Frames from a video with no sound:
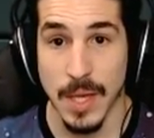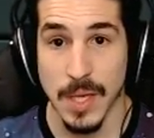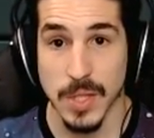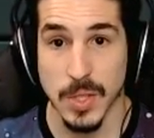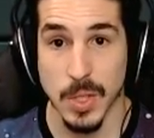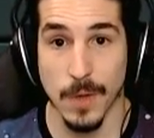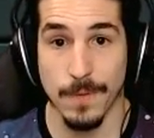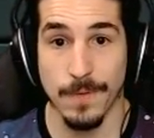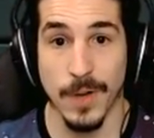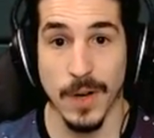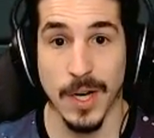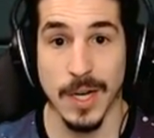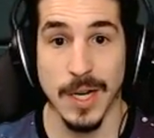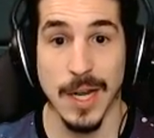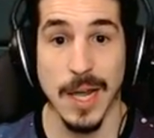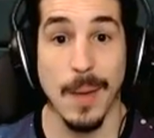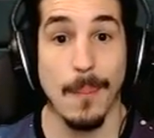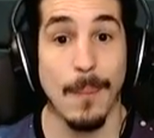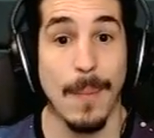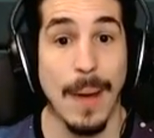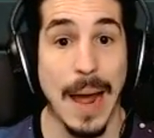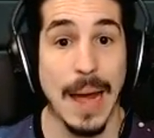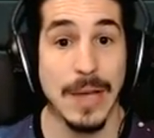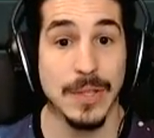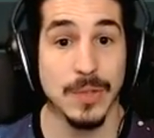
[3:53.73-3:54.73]
So I figured I
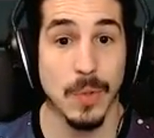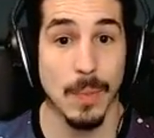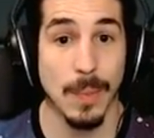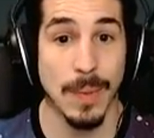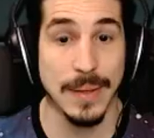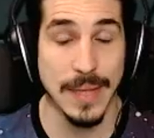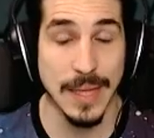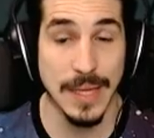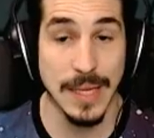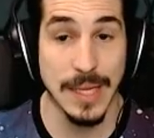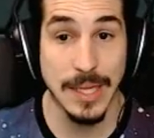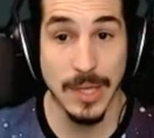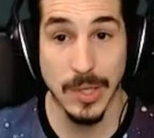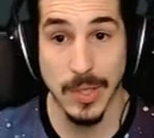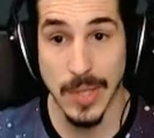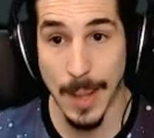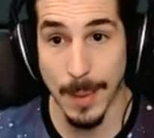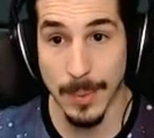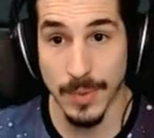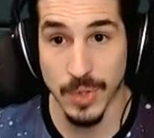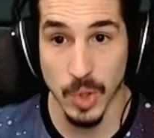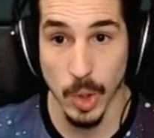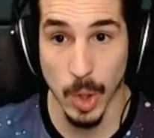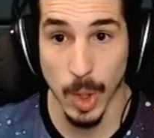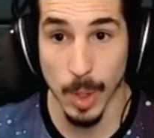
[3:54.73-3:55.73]
might as well make the EQ
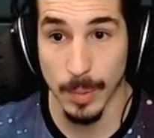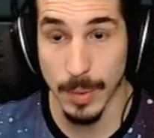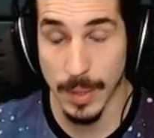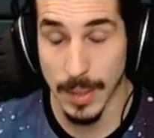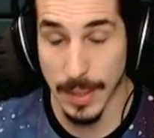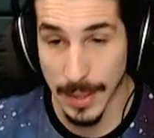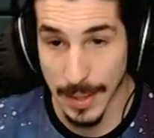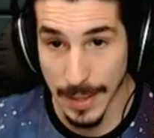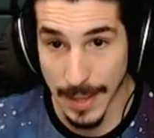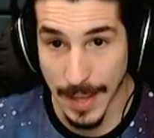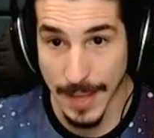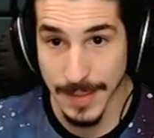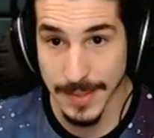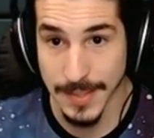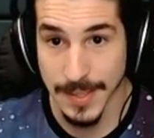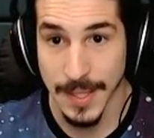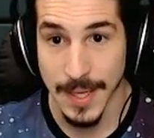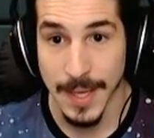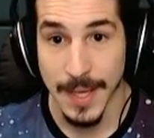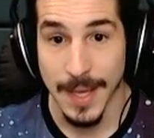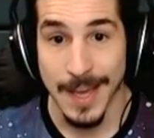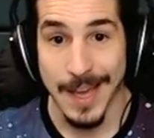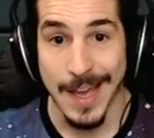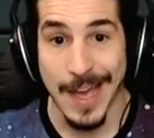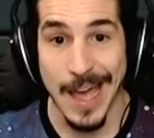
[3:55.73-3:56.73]
damage do a little bit less.
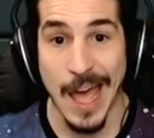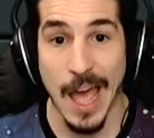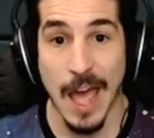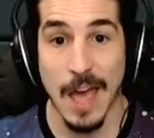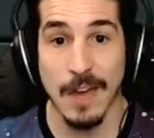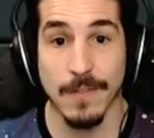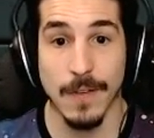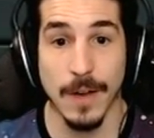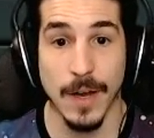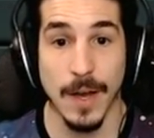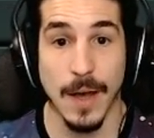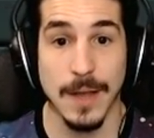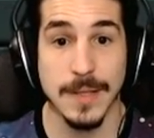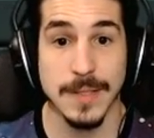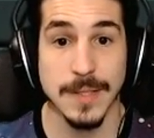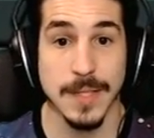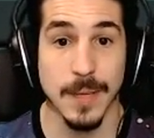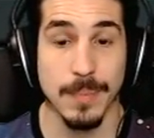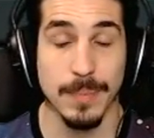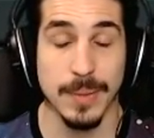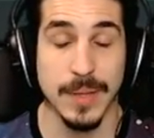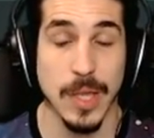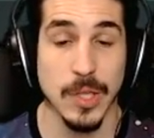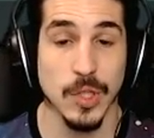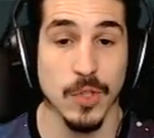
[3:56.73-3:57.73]
Have
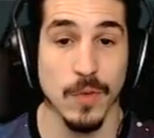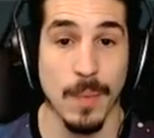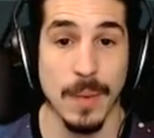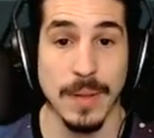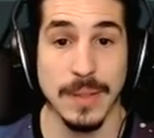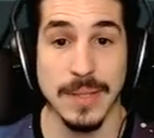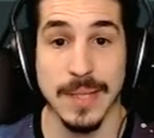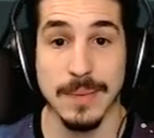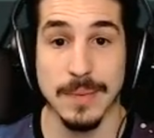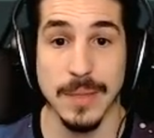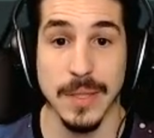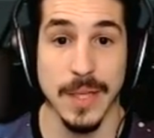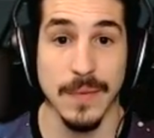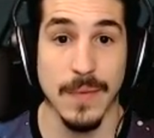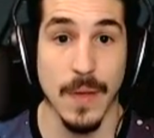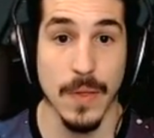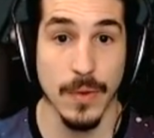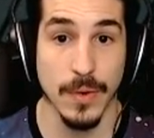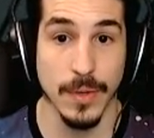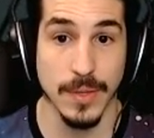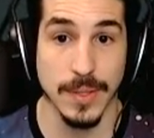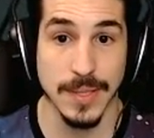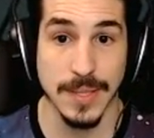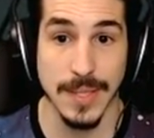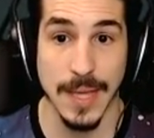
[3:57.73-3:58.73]
some potential for my team to live
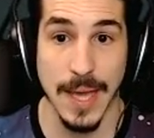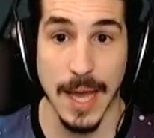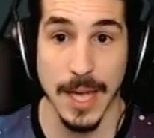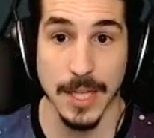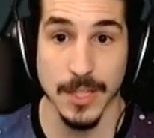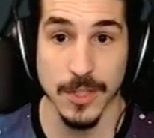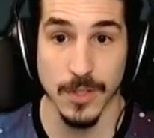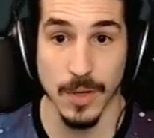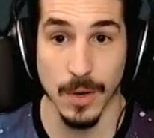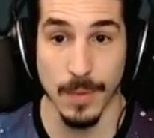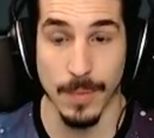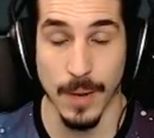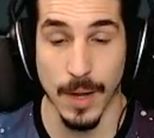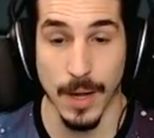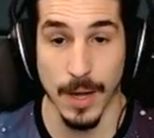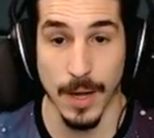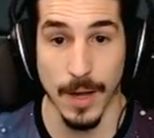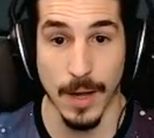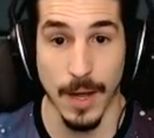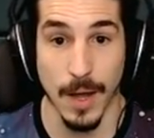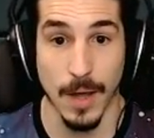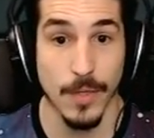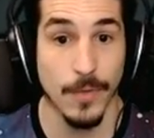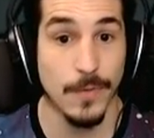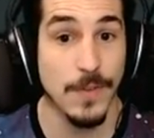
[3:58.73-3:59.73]
other attacks, from
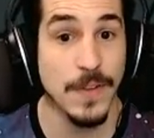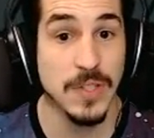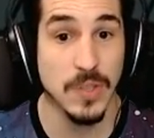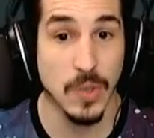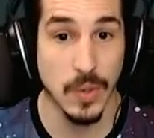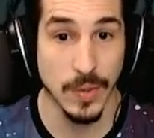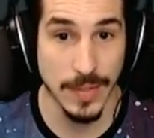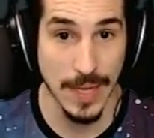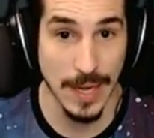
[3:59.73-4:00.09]
other physical